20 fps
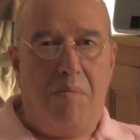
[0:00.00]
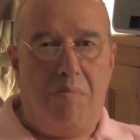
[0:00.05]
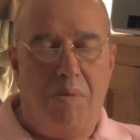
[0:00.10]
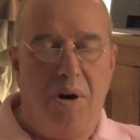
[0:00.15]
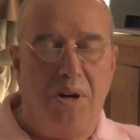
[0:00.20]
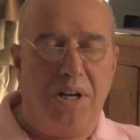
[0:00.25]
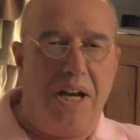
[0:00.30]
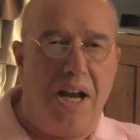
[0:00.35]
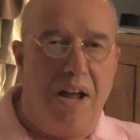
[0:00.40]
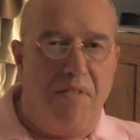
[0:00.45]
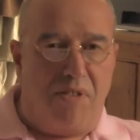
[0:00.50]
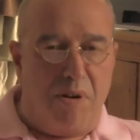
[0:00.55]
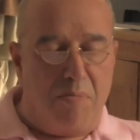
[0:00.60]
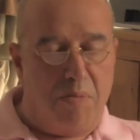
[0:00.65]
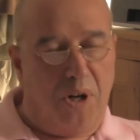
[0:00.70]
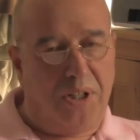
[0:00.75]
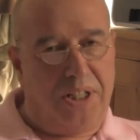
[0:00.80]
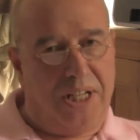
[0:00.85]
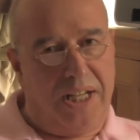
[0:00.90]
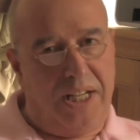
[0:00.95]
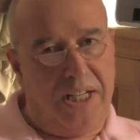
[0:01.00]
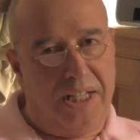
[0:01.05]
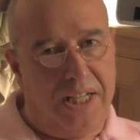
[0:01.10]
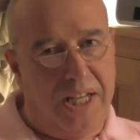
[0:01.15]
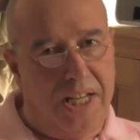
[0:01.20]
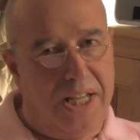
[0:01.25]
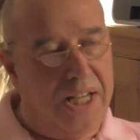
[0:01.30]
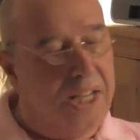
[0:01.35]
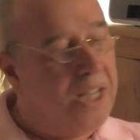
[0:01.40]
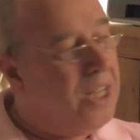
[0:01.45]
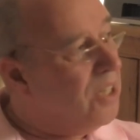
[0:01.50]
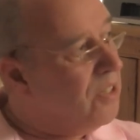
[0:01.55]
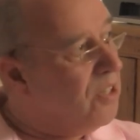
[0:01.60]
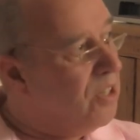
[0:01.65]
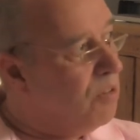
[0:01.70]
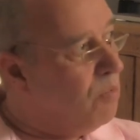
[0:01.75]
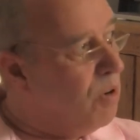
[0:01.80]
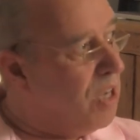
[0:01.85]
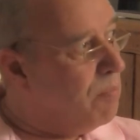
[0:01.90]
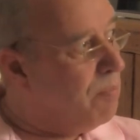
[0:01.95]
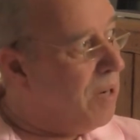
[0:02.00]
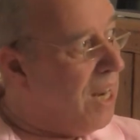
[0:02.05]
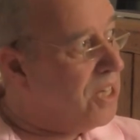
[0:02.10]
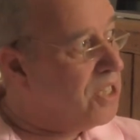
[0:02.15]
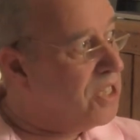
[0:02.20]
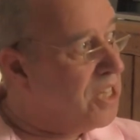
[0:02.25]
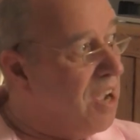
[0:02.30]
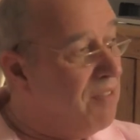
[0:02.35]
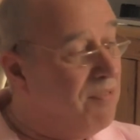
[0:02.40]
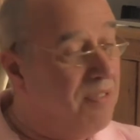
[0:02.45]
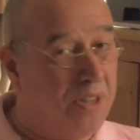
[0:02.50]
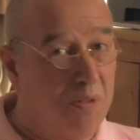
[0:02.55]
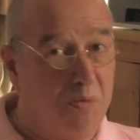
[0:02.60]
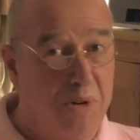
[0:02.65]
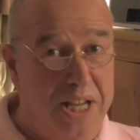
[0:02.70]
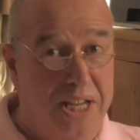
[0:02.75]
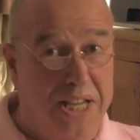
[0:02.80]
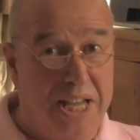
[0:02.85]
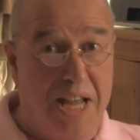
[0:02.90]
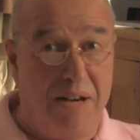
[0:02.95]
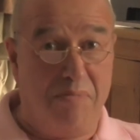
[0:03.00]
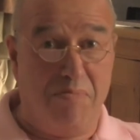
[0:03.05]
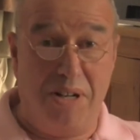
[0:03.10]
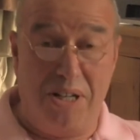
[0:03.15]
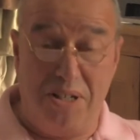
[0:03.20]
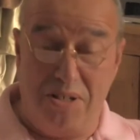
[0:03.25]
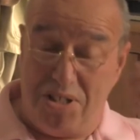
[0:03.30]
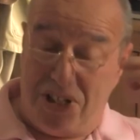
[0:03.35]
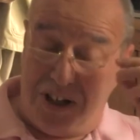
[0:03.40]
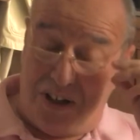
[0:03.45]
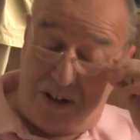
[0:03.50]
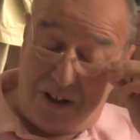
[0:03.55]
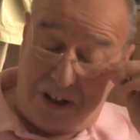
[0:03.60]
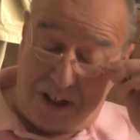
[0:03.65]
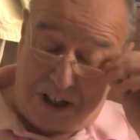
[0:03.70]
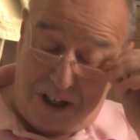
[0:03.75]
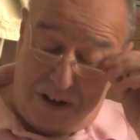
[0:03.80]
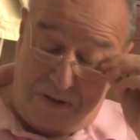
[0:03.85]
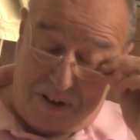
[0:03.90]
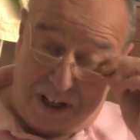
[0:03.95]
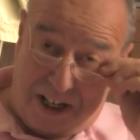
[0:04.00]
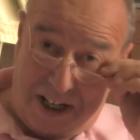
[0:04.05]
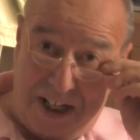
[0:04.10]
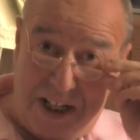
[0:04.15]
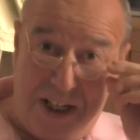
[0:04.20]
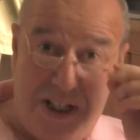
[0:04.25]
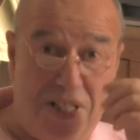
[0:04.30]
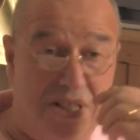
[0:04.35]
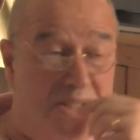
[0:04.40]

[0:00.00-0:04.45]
Morning everybody. I don't know what your plans are for the weekend, but it doesn't look too nice,